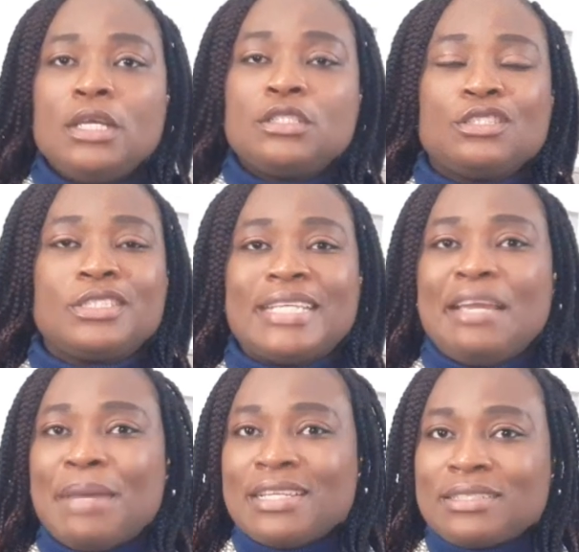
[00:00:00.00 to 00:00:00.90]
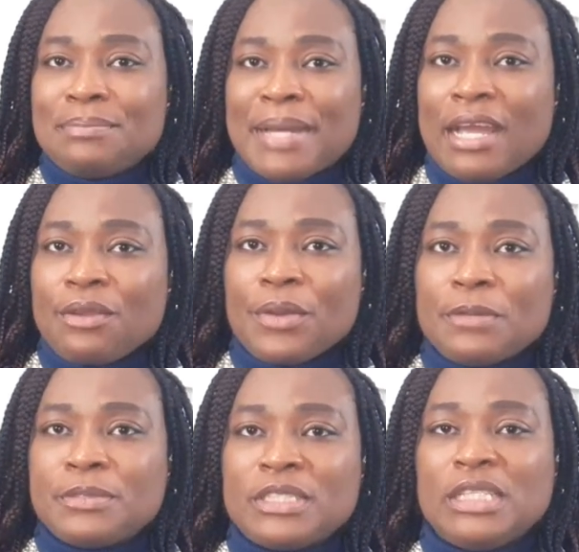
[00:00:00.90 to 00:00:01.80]
So same as a
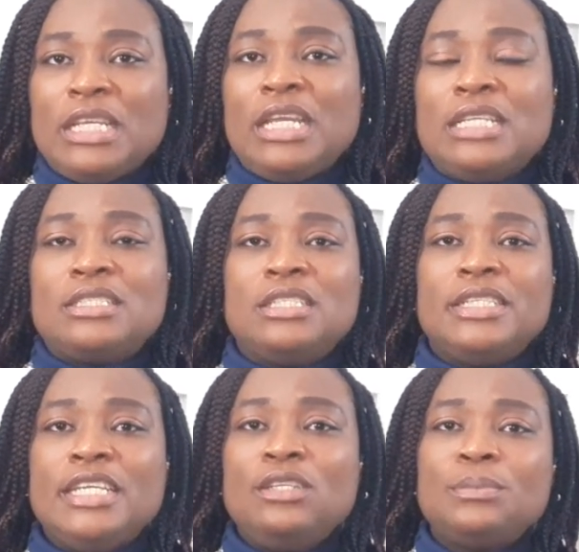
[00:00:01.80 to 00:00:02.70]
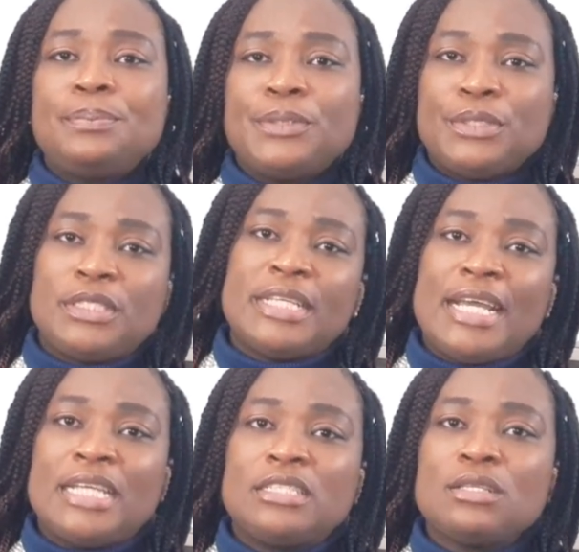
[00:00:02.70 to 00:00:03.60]
bankruptcy, it's a legal
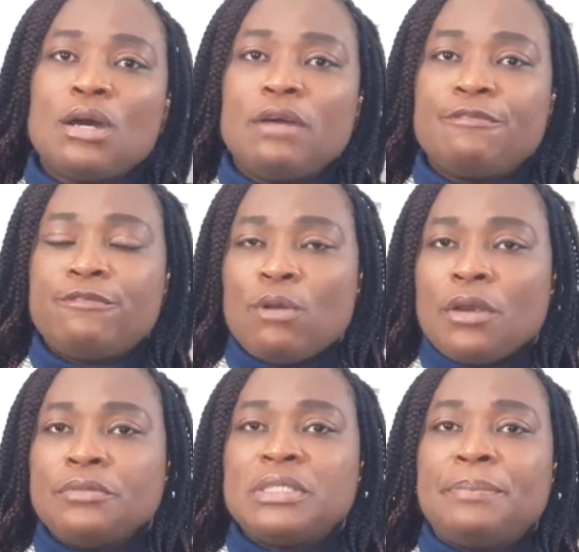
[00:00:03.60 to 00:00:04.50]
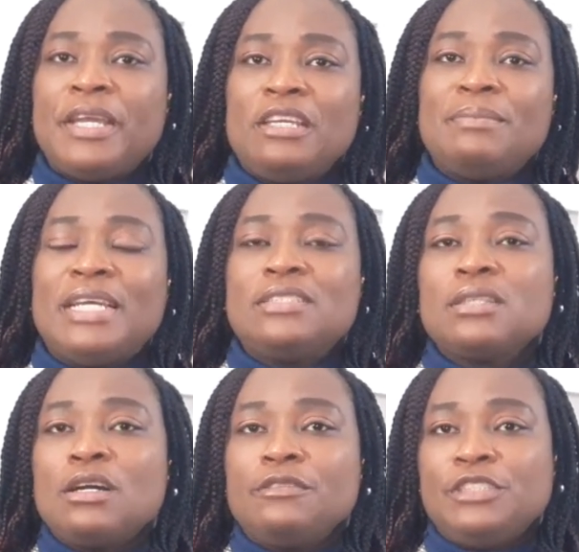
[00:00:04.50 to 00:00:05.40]
process for repayment
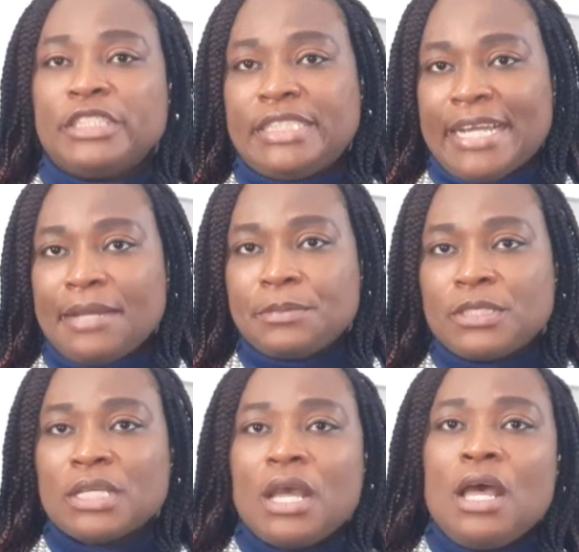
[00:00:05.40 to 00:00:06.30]
of your debts.